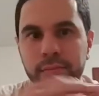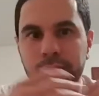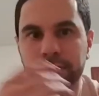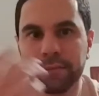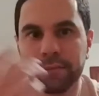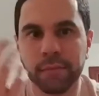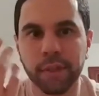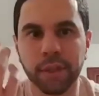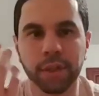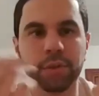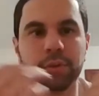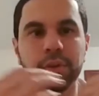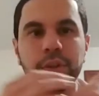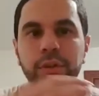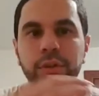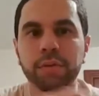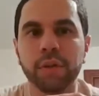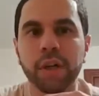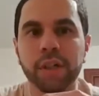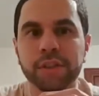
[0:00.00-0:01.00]
like who
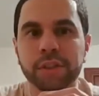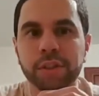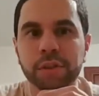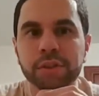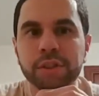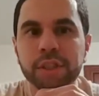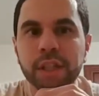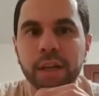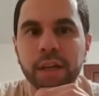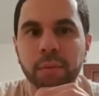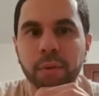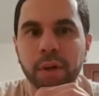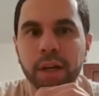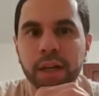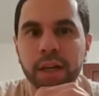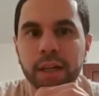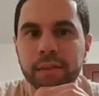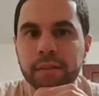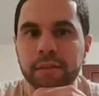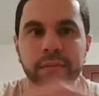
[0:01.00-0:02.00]
you associate
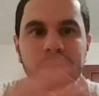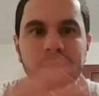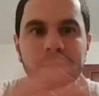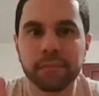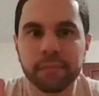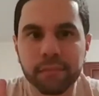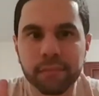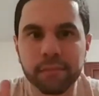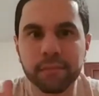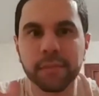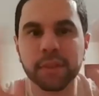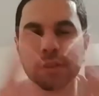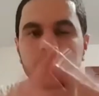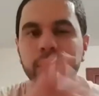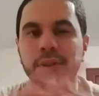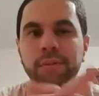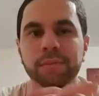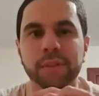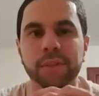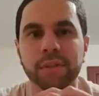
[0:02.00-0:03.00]
with, in
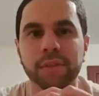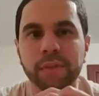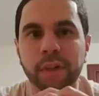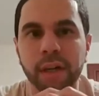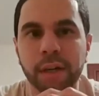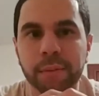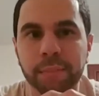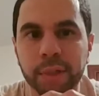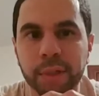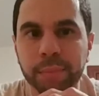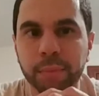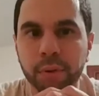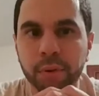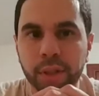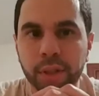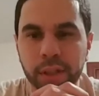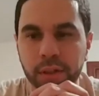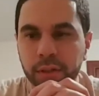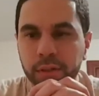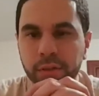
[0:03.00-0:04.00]
terms of people
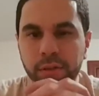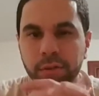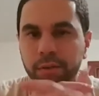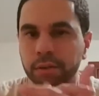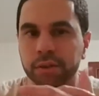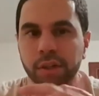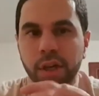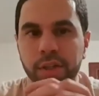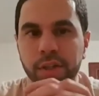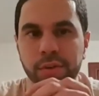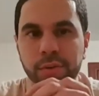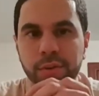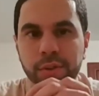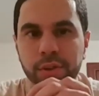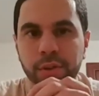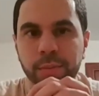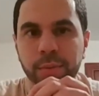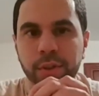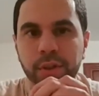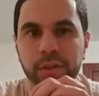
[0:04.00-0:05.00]
like you talk to in your
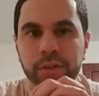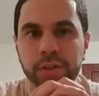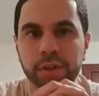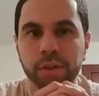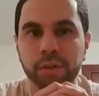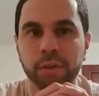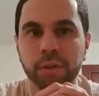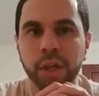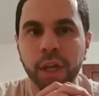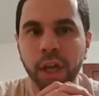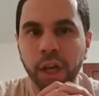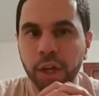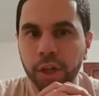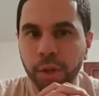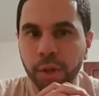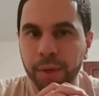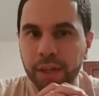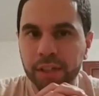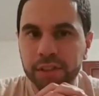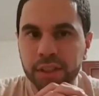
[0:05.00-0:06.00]
community too.
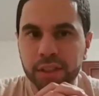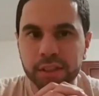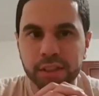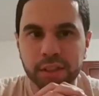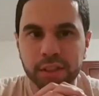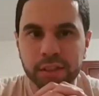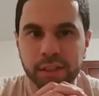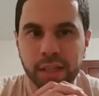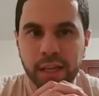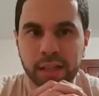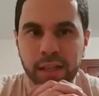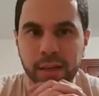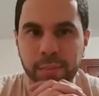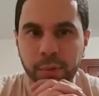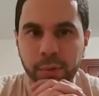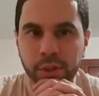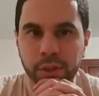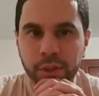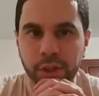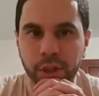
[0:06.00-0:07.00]
Nobody else gets to decide that
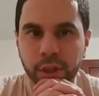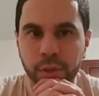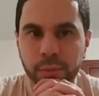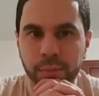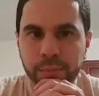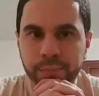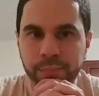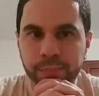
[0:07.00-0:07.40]
but you.